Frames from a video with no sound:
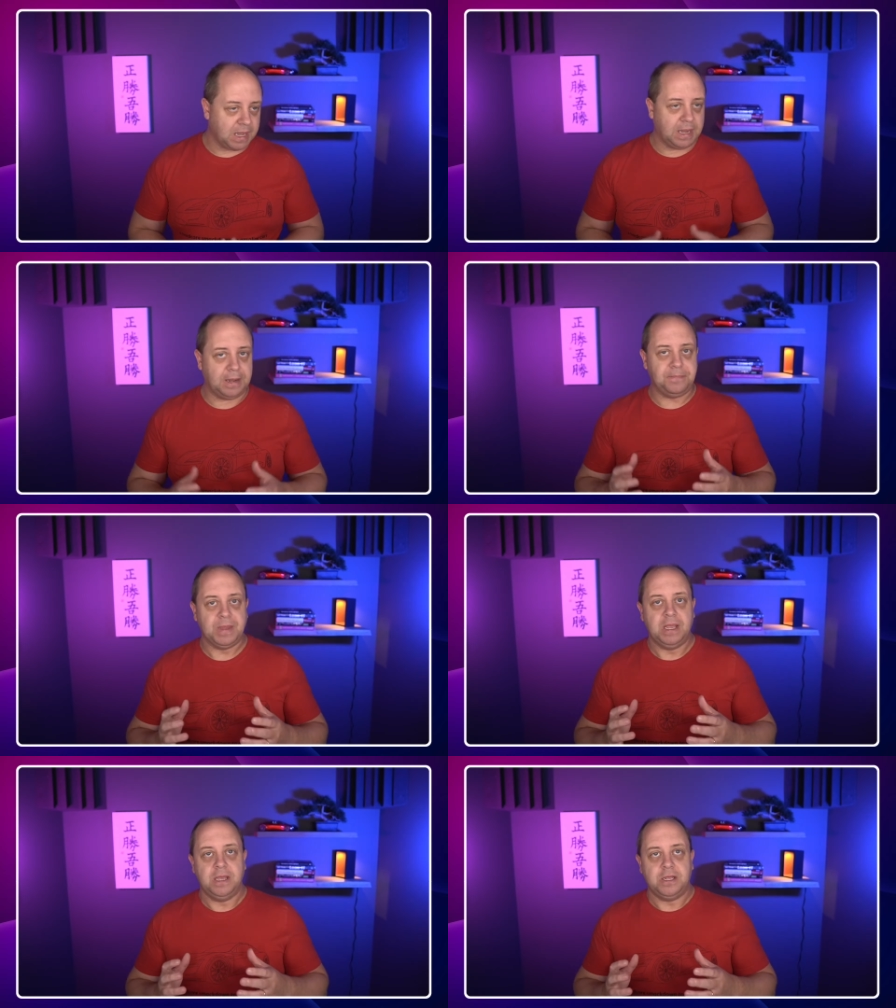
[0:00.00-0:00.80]
Um,
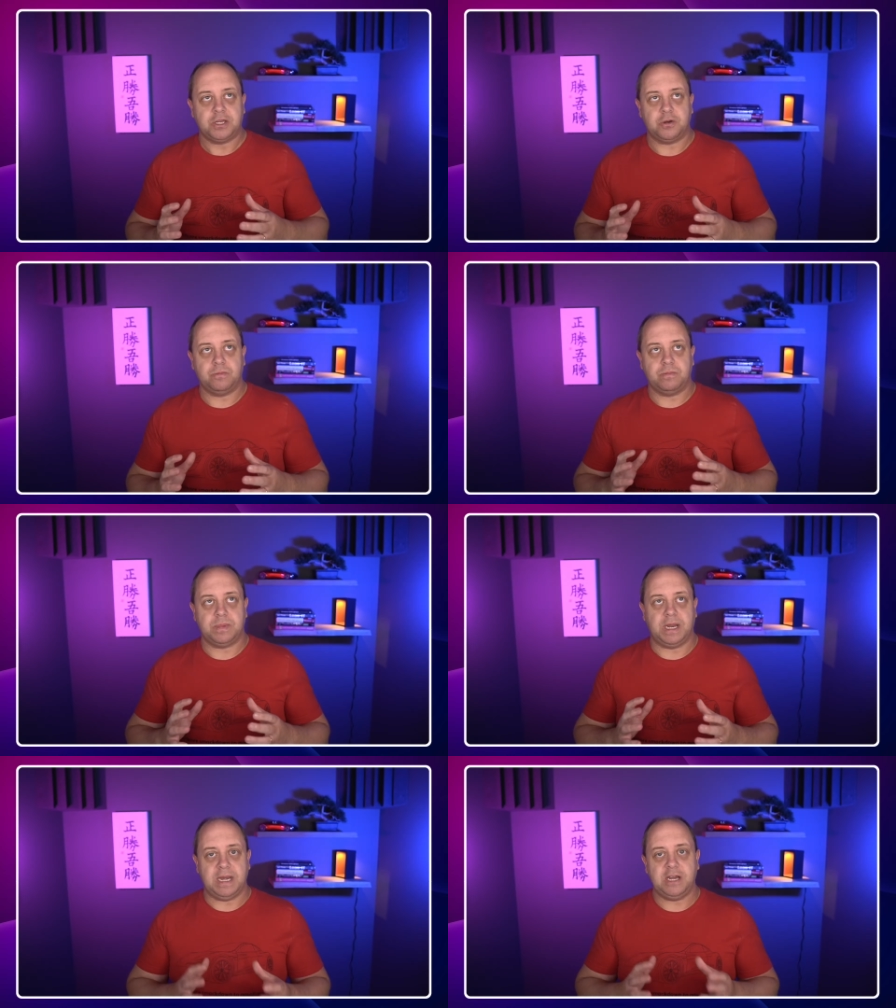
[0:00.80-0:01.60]
so
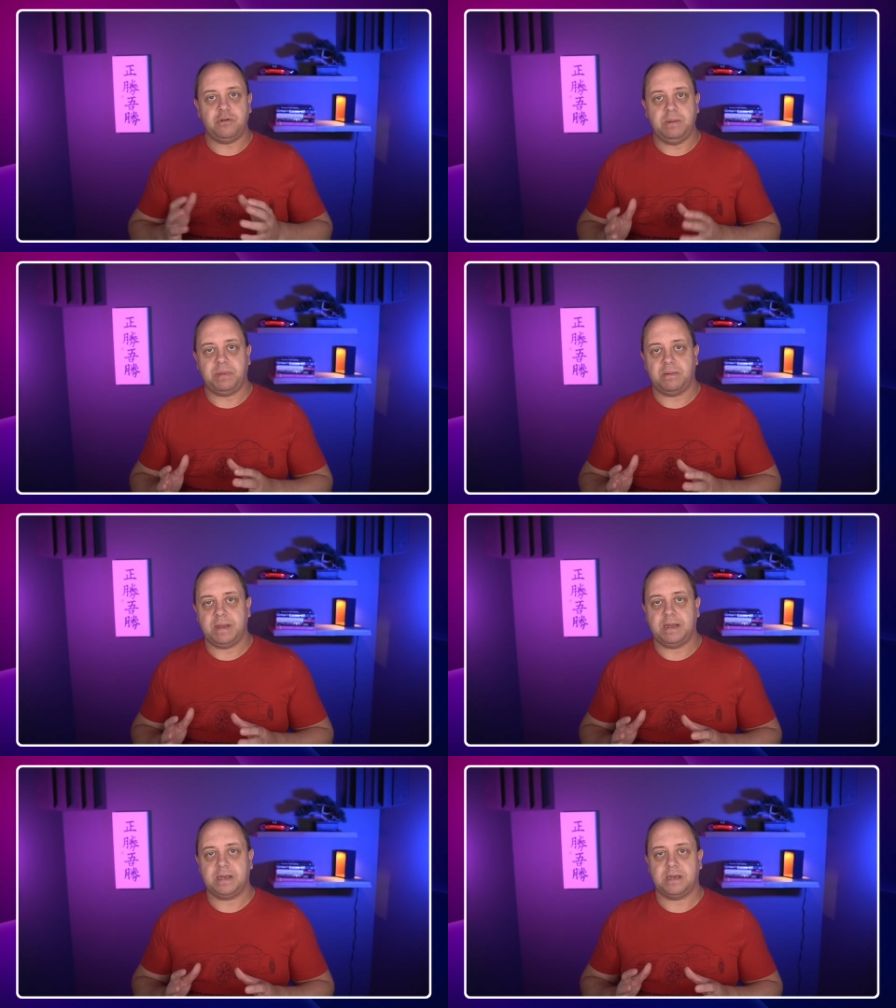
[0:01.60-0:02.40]
they need to
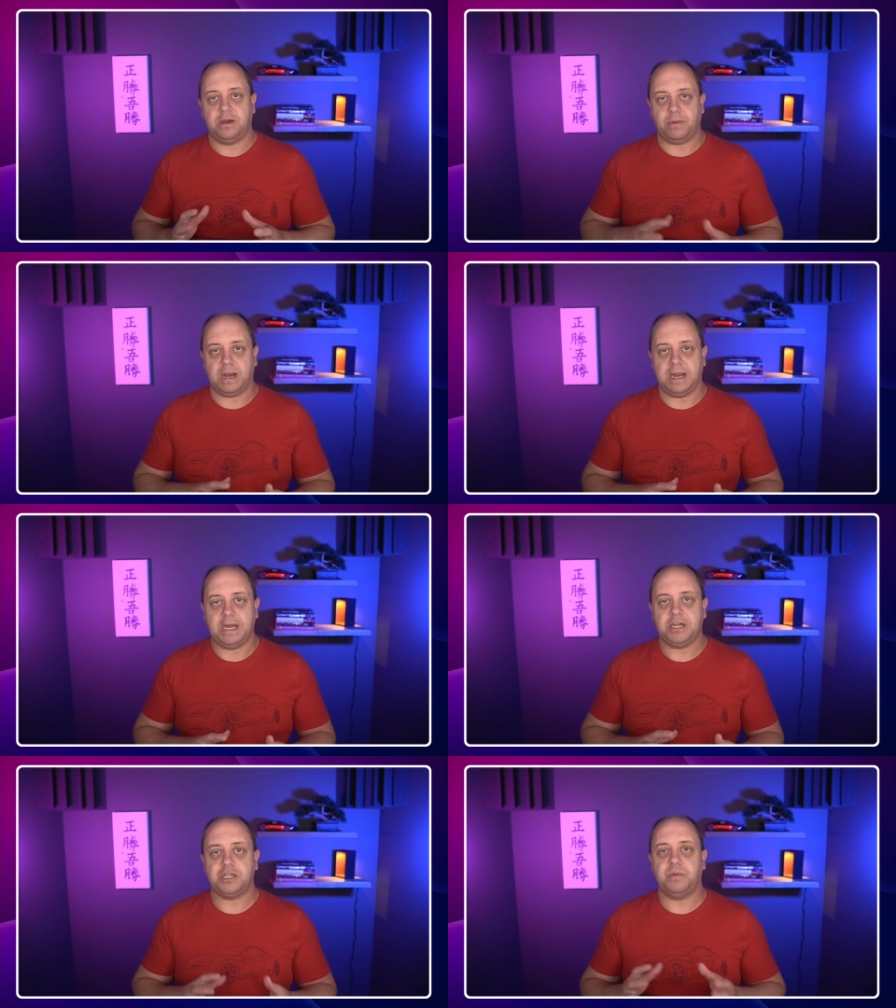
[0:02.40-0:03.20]
implement the
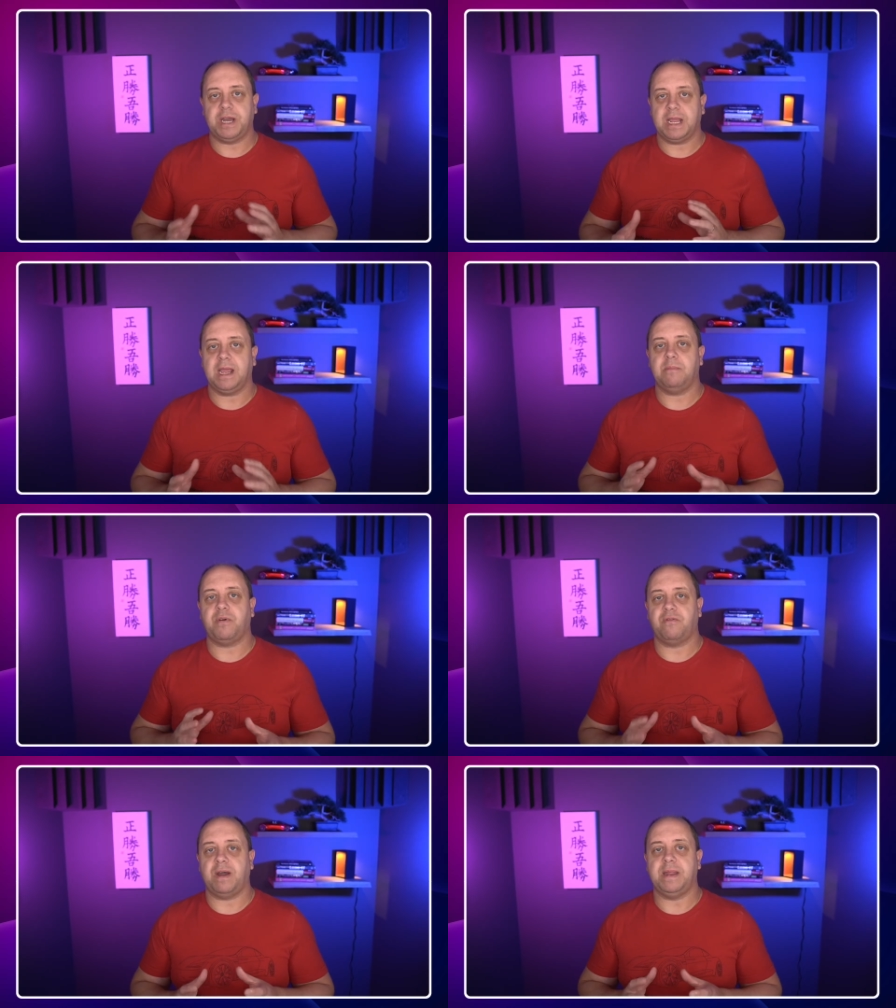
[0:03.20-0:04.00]
regulations, but they can
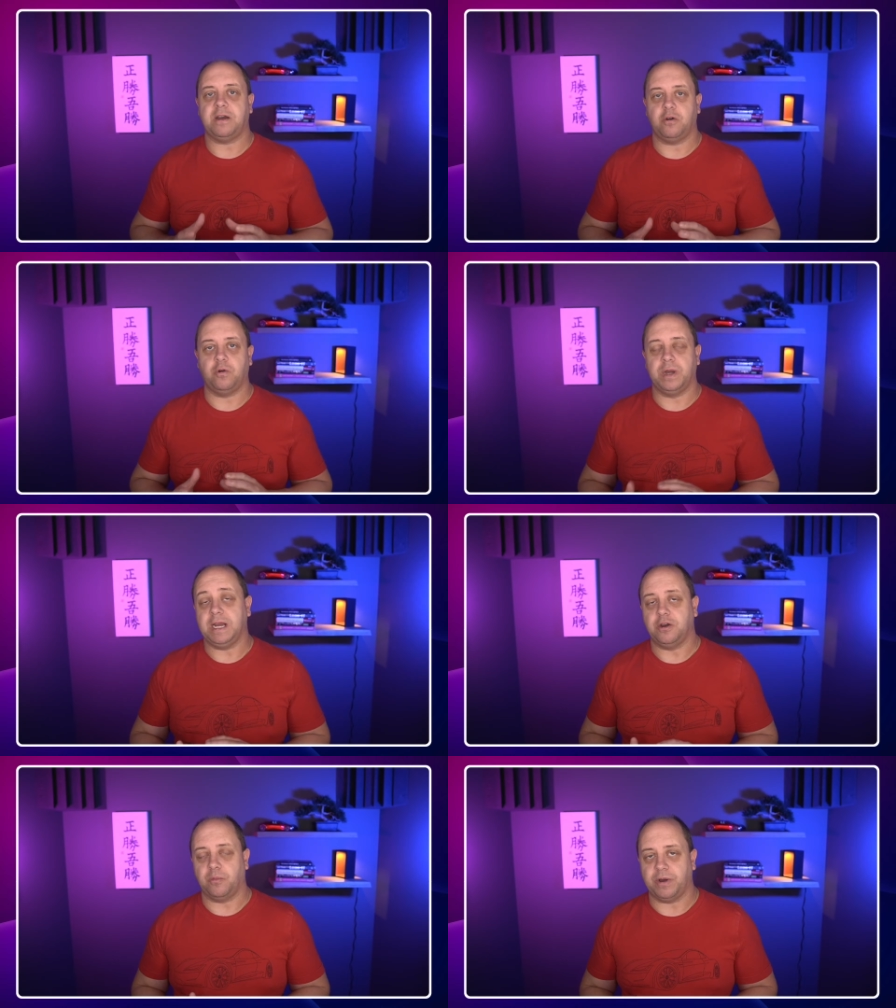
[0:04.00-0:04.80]
provide their own
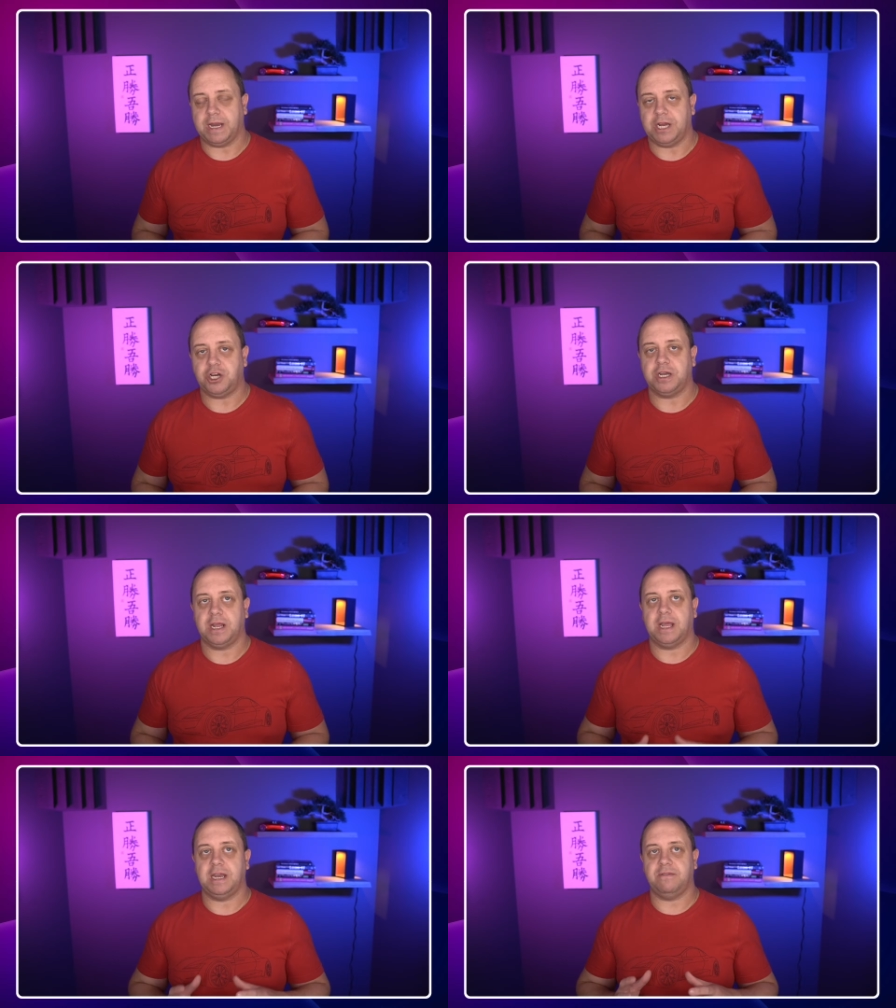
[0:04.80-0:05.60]

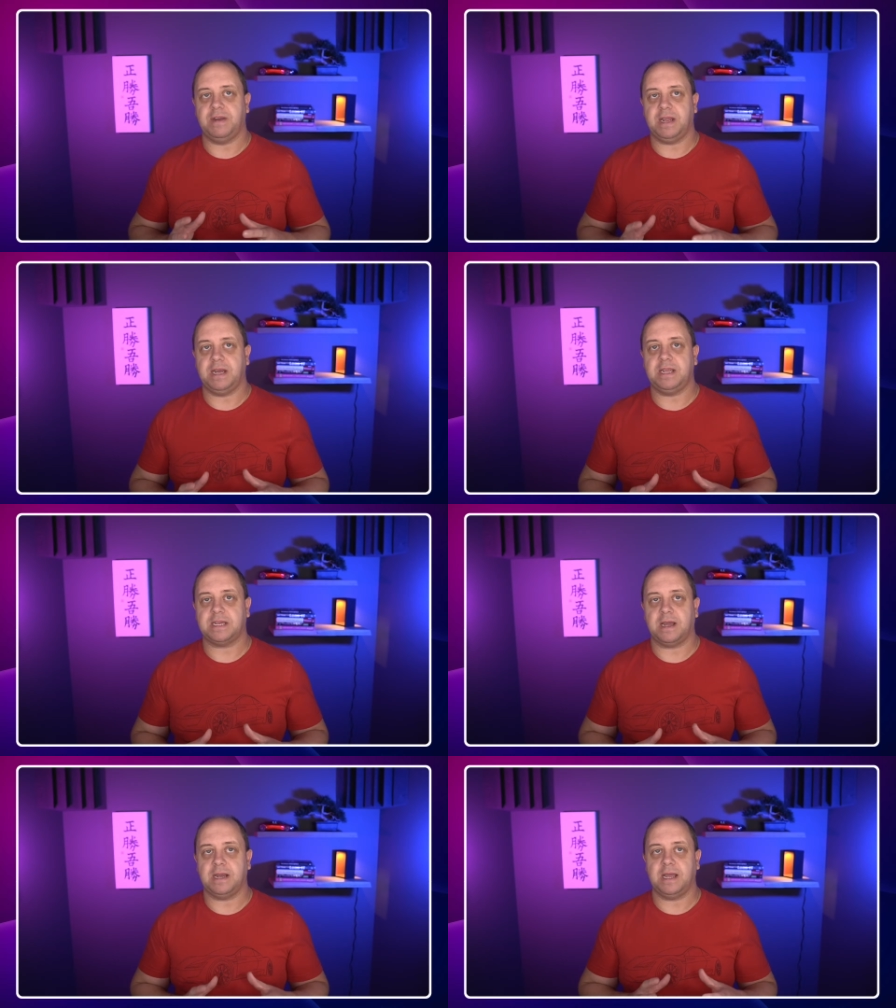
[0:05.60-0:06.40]
interpretation. And if they
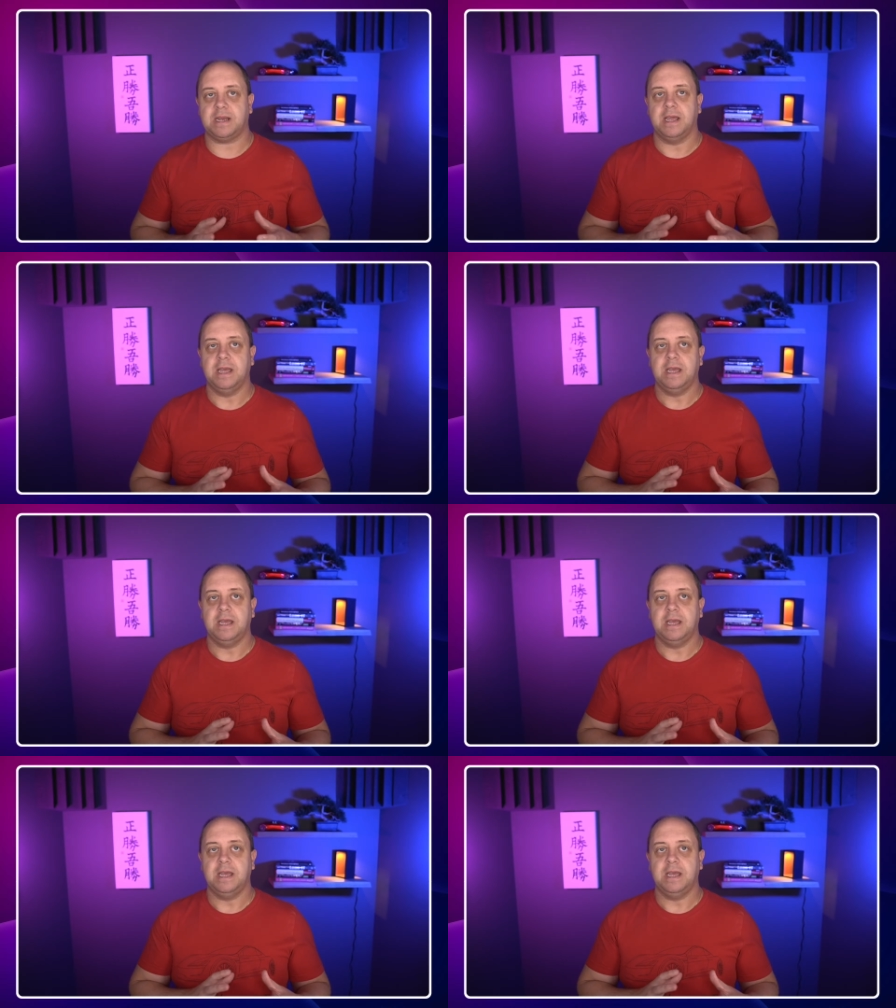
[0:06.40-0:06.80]
decide that